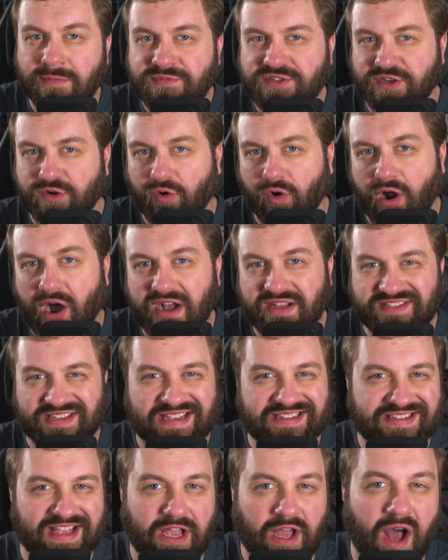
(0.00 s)
across
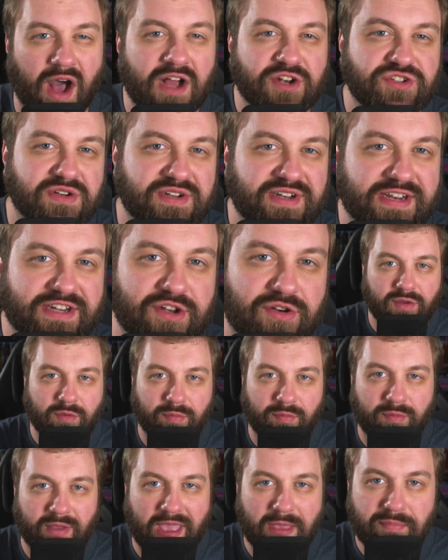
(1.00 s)
as a contradictory,
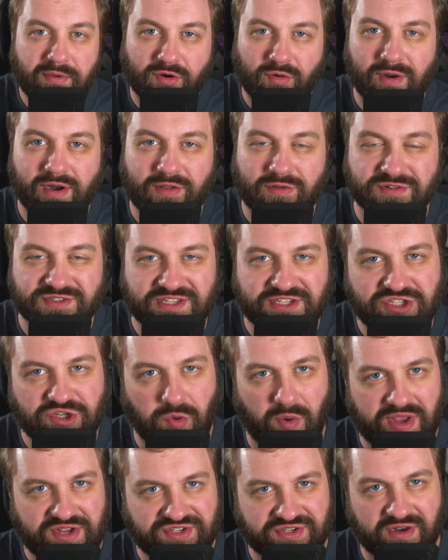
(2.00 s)
hypocritical
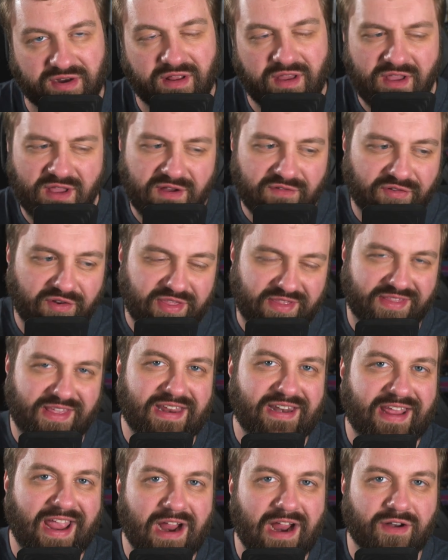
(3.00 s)
situation for the lead
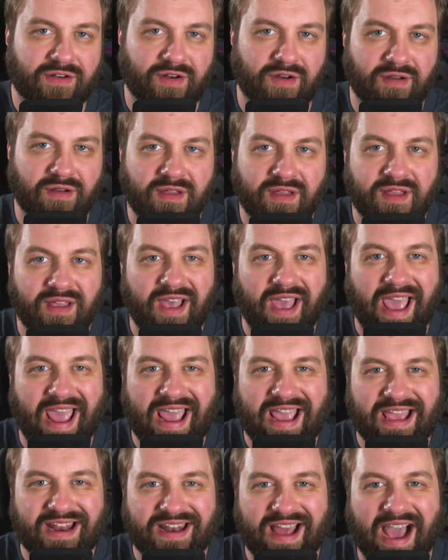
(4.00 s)
character
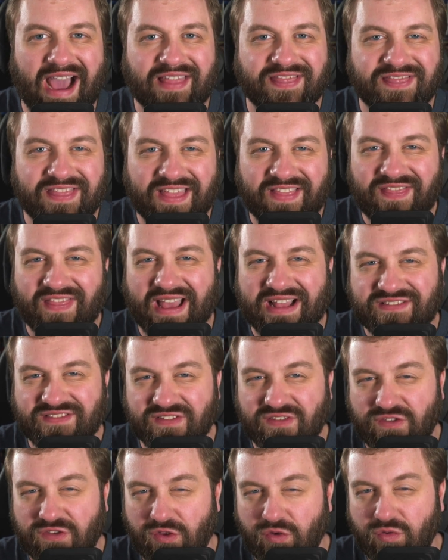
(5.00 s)
and I think that's
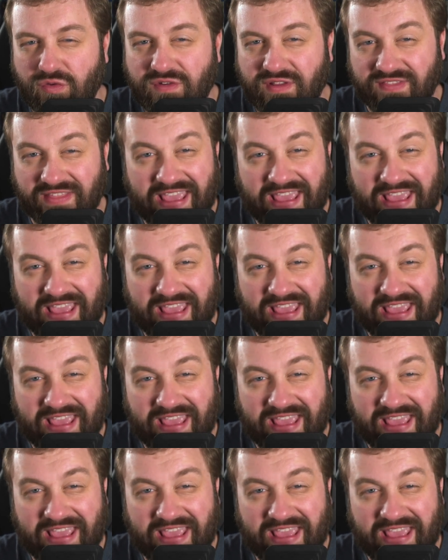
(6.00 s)
due to the